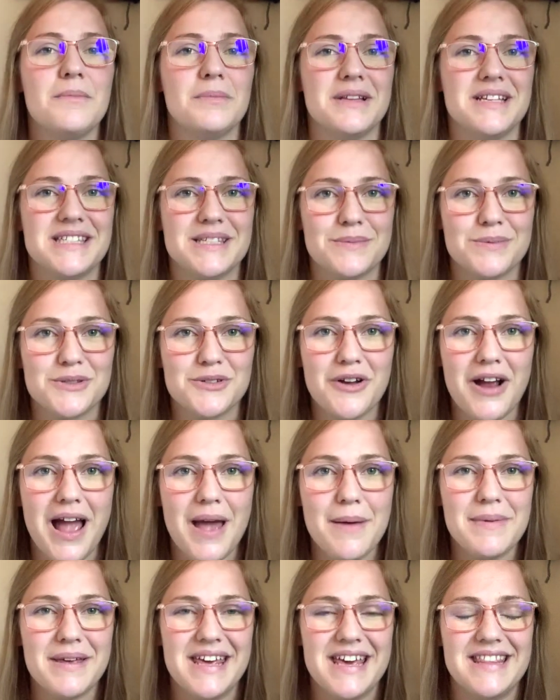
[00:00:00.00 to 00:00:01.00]
Please
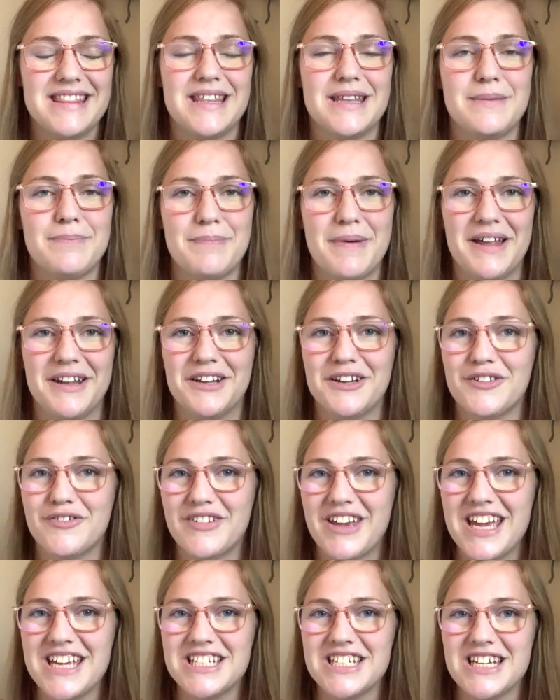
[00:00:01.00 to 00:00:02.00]
subscribe and hit the bell
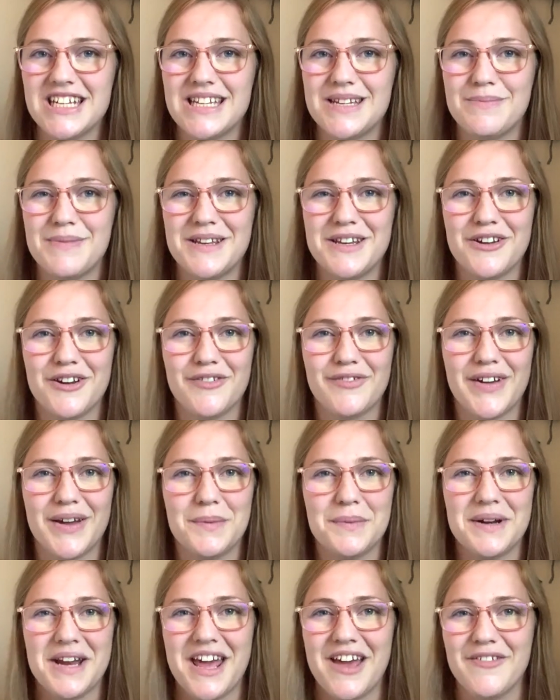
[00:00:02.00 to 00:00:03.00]
notification to be notified
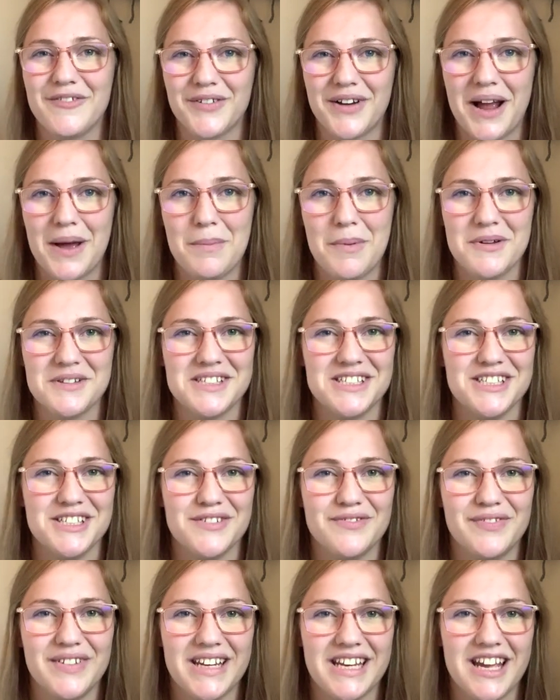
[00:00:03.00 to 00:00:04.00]
whenever I post a new
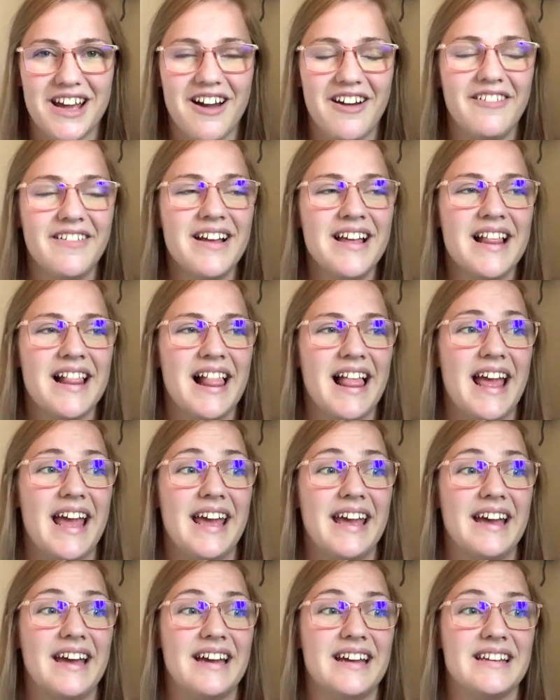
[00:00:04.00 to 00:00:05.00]
video.
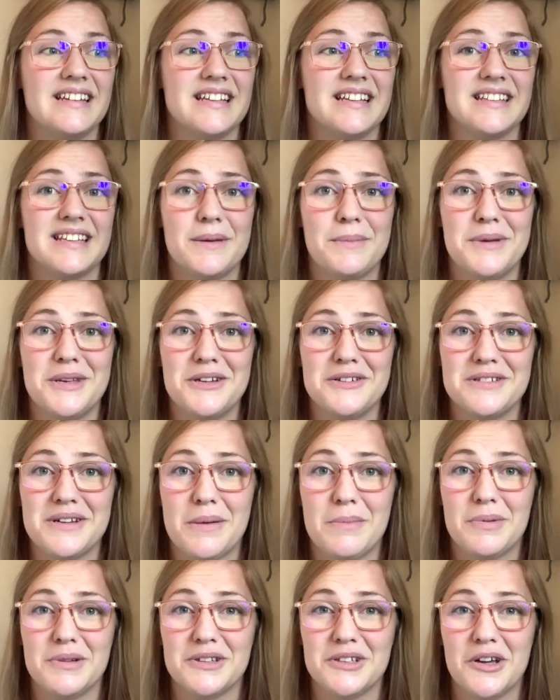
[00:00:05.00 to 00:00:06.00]
And let me know
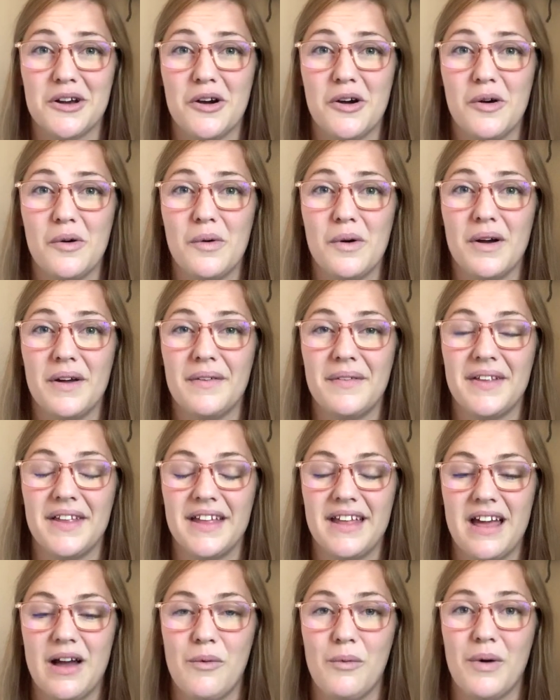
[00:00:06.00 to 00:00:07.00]
down below
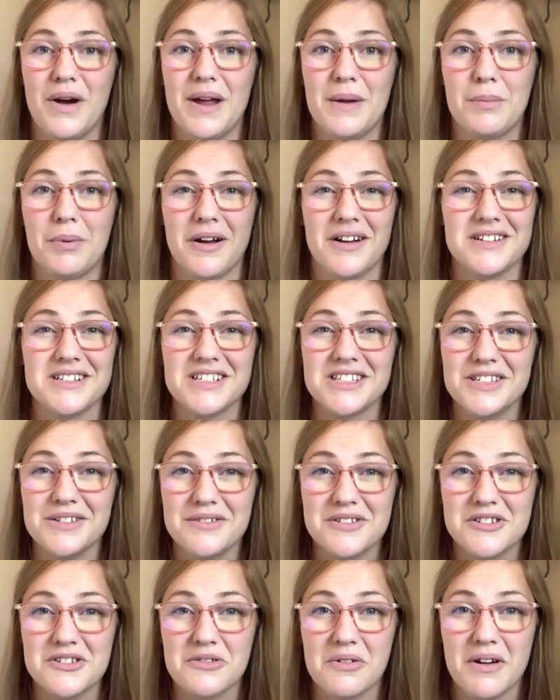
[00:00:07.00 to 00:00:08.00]
what projects you
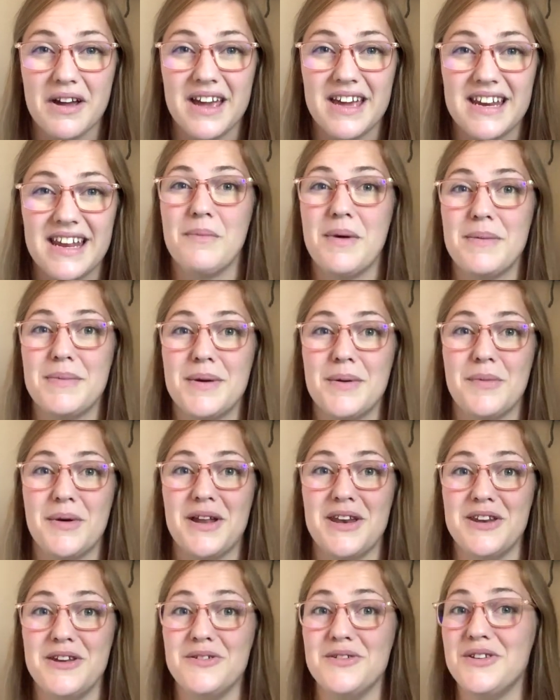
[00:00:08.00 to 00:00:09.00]
enjoyed, maybe
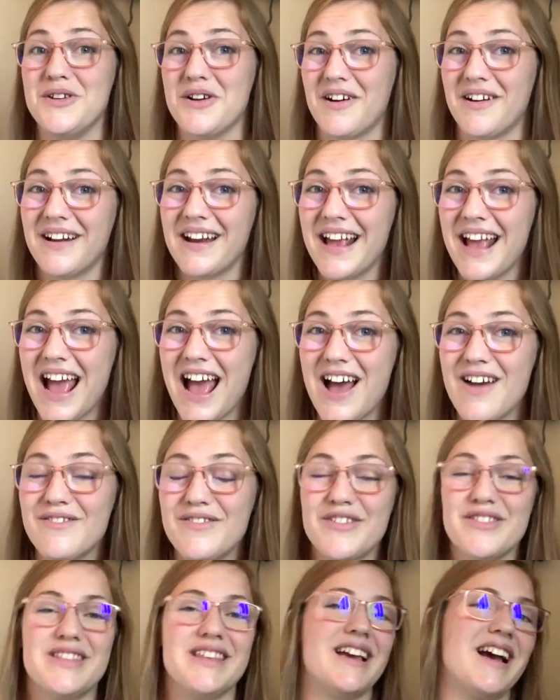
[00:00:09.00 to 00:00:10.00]
what new yarn I have
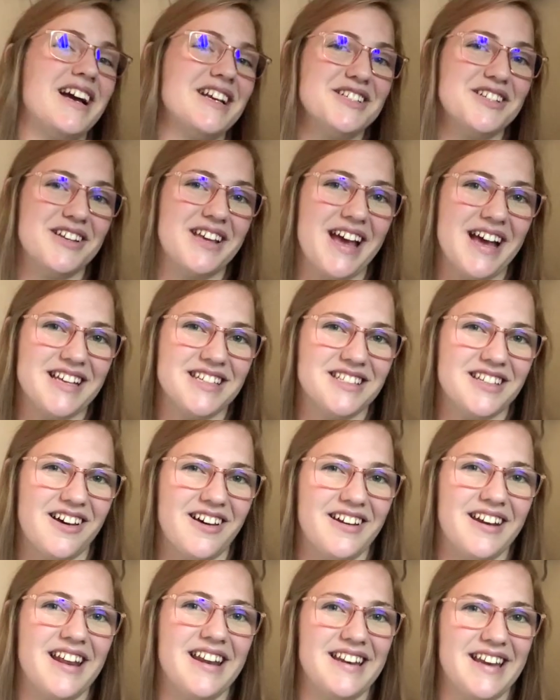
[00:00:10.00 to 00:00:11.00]
you think I should cast
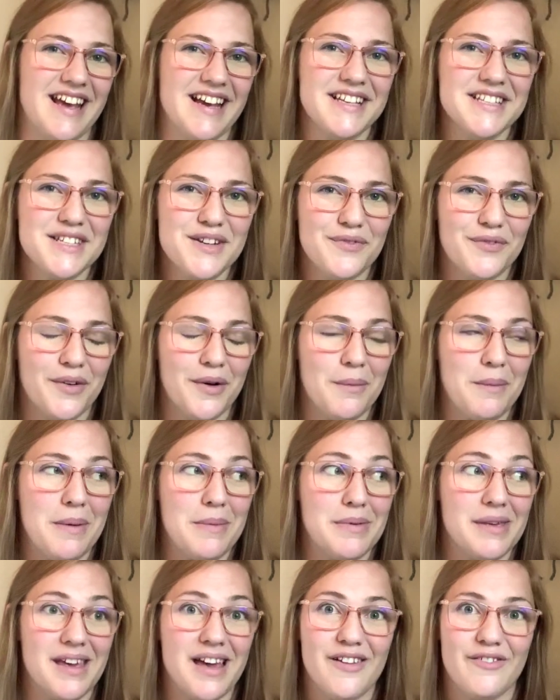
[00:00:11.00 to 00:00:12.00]
on next for
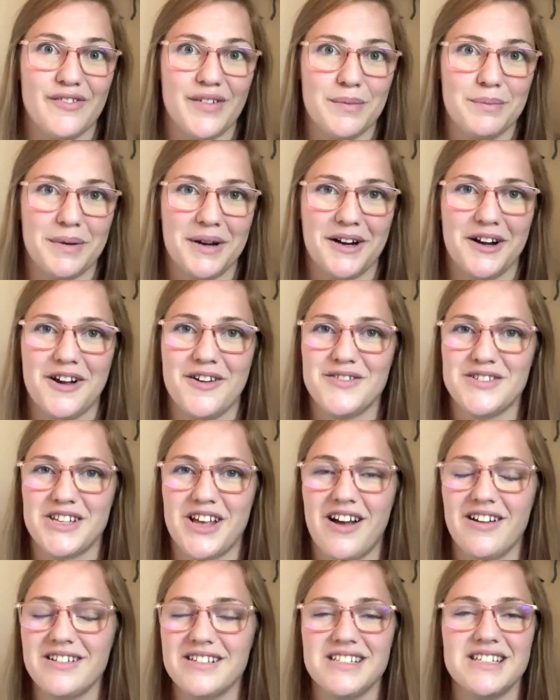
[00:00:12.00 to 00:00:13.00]
maybe a fun pair of
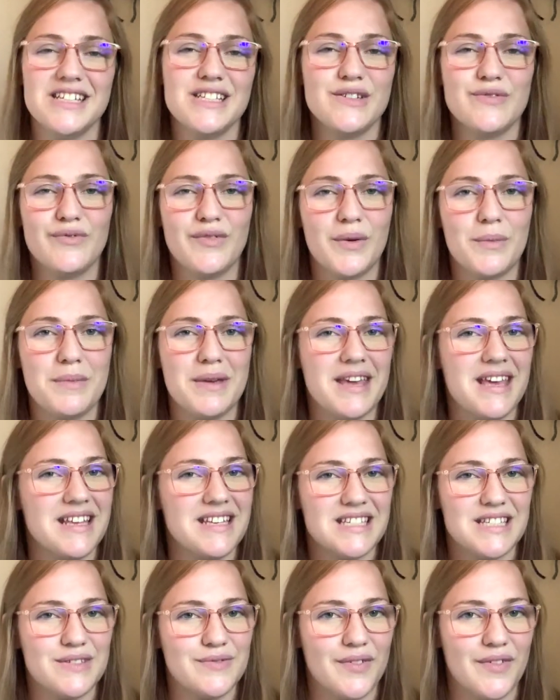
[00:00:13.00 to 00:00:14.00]
socks just for me,
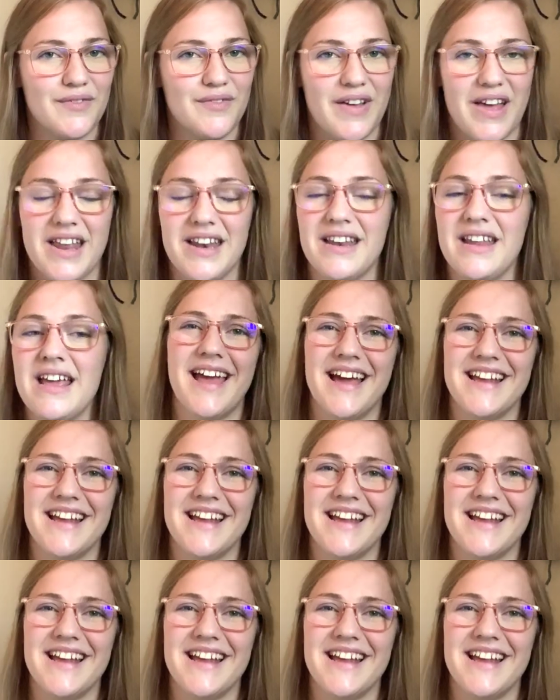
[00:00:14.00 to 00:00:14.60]
just for fun.